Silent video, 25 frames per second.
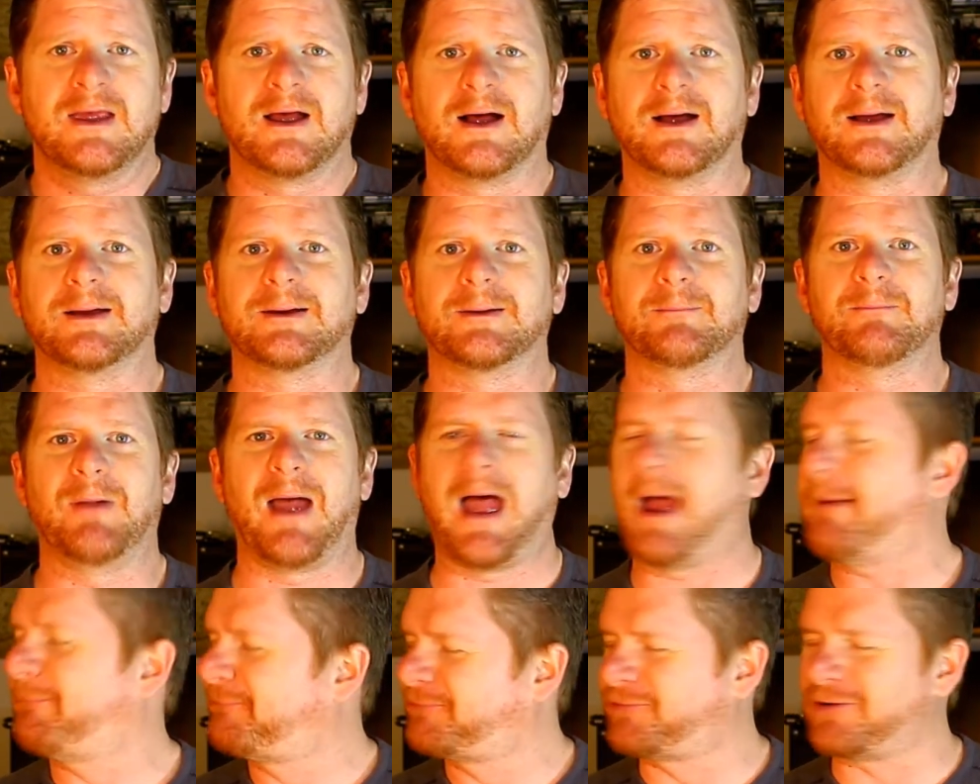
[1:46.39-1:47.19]

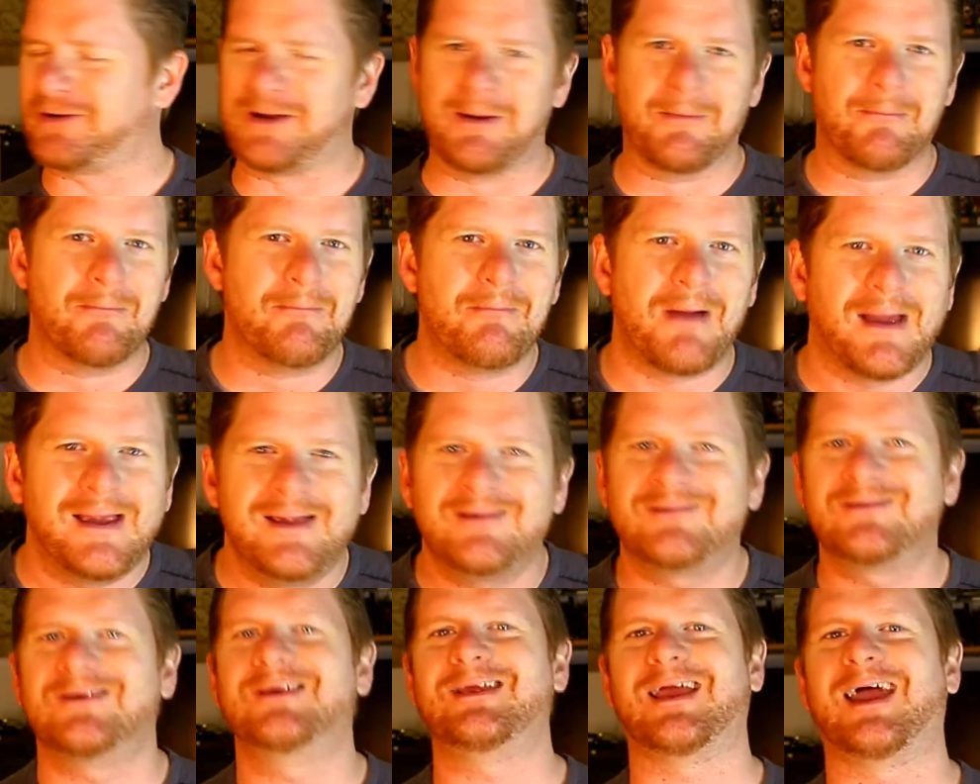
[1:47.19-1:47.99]
Absolutely
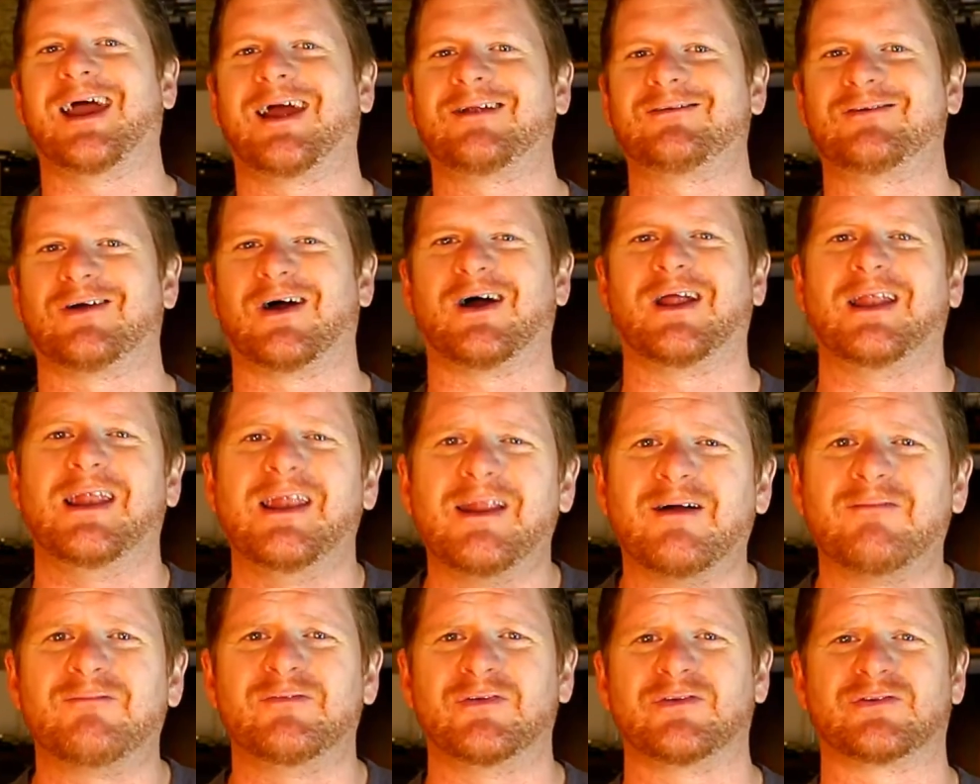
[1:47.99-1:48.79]
amazing actor. I
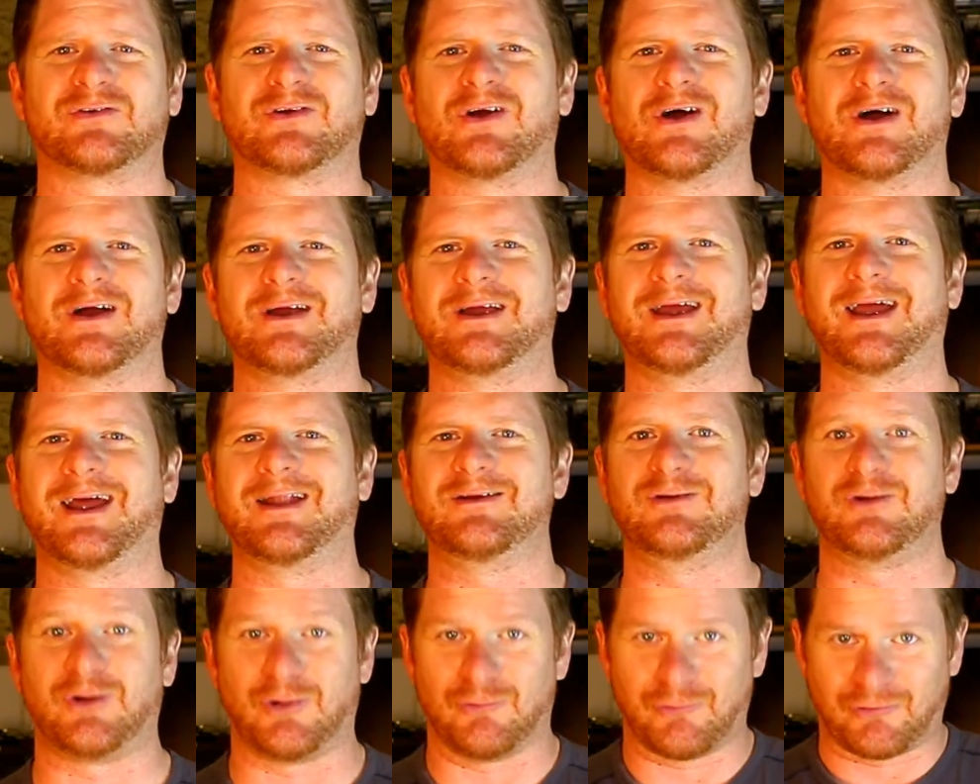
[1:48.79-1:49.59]
love this guy,
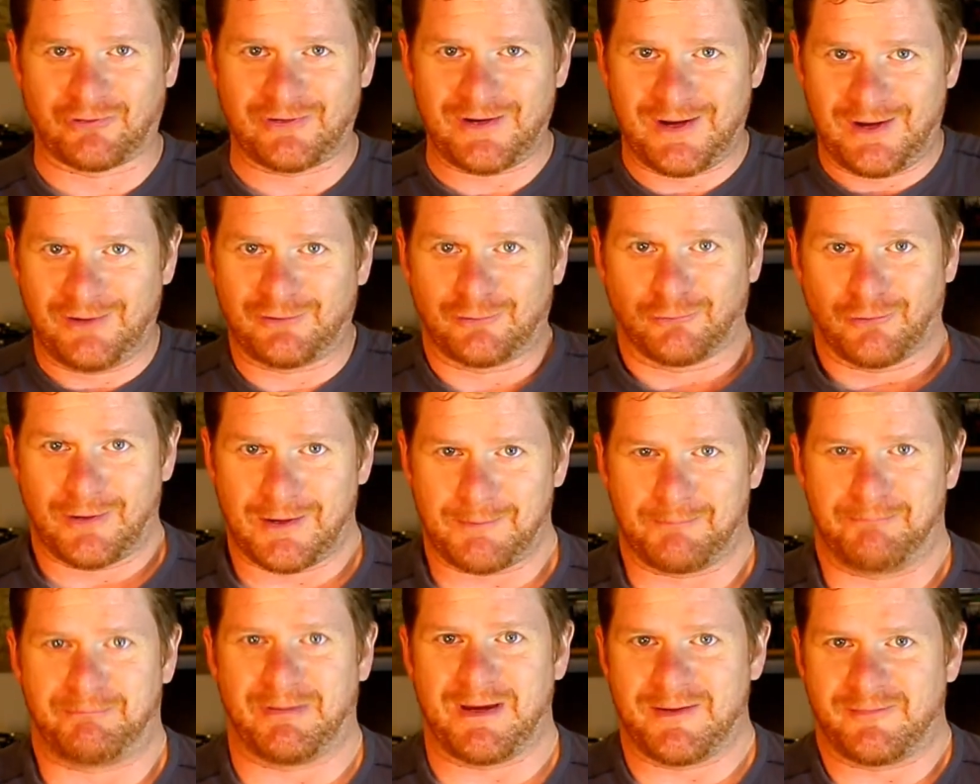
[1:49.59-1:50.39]
and you can see he's
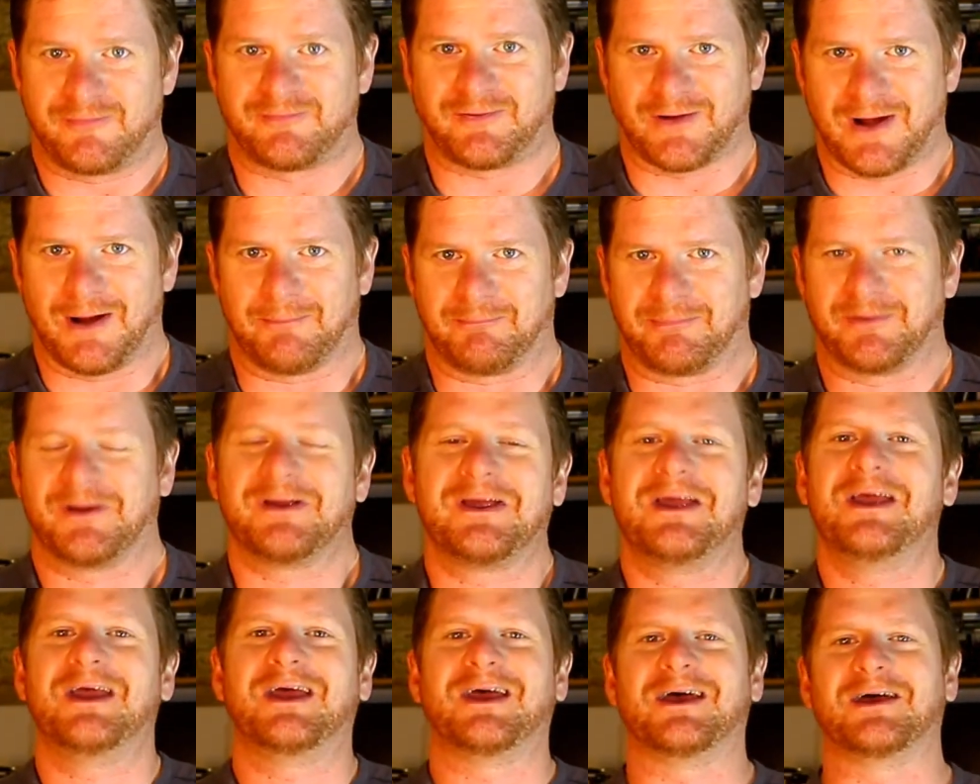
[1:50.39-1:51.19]
really beefed up
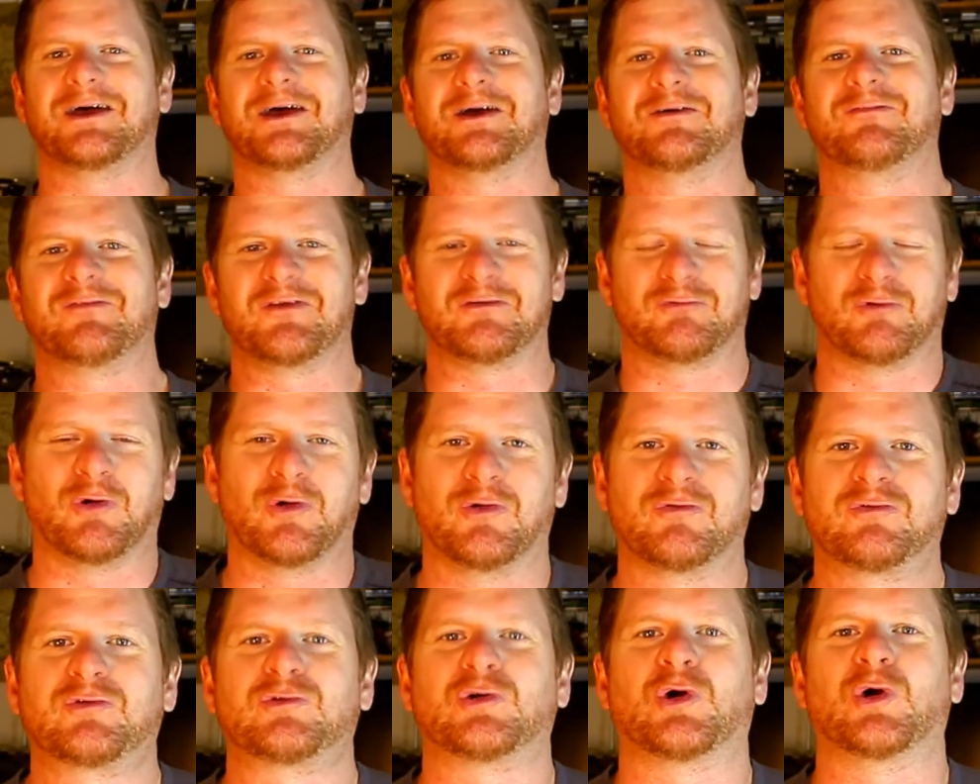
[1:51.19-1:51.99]
for the role
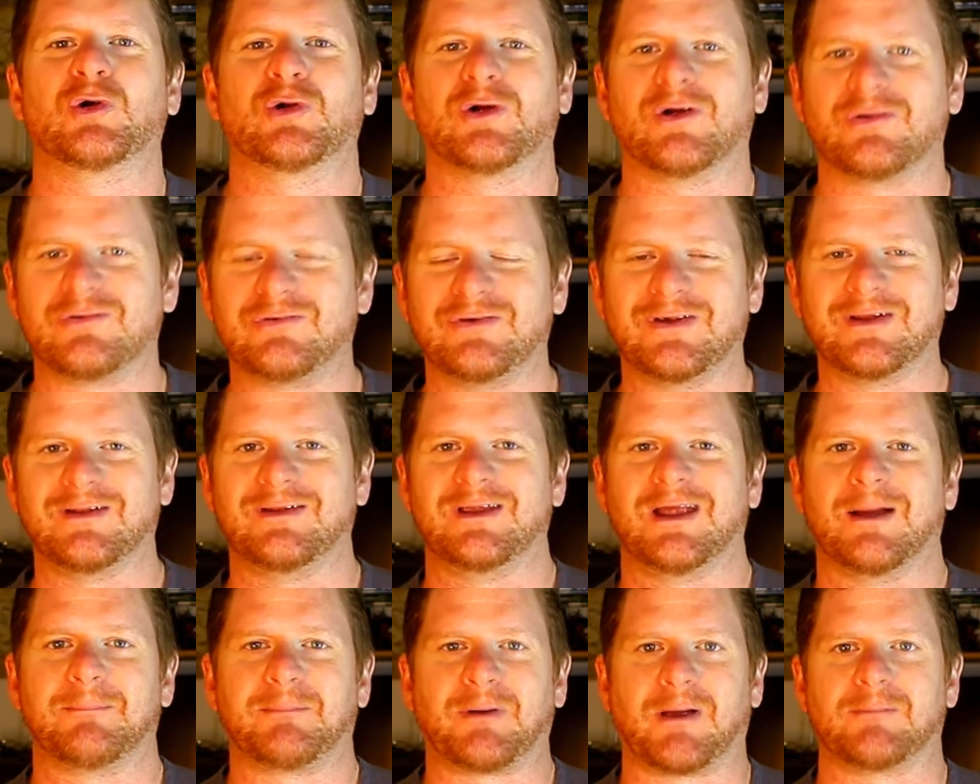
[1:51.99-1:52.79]
of Kronos in
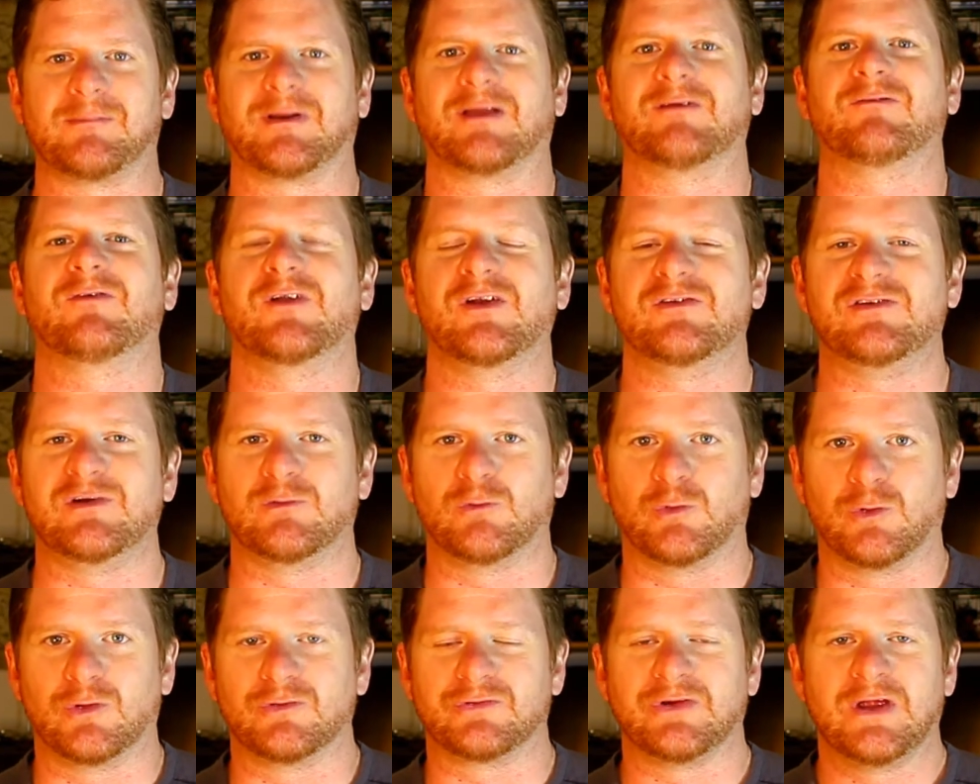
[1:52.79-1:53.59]
the upcoming Infinity
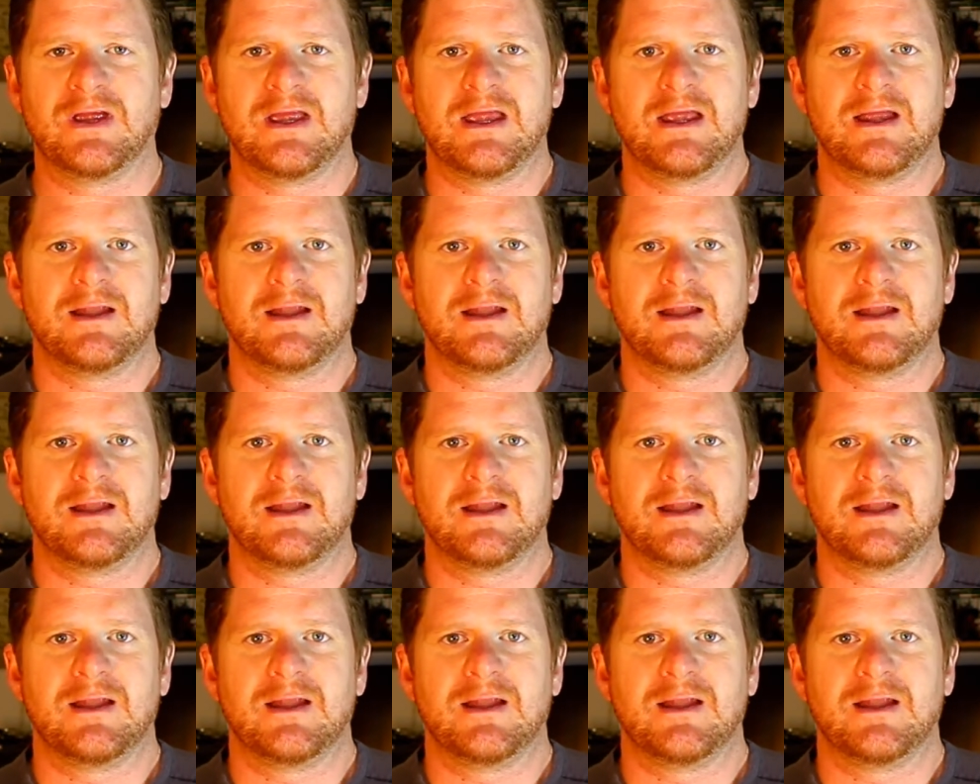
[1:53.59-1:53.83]
Wars.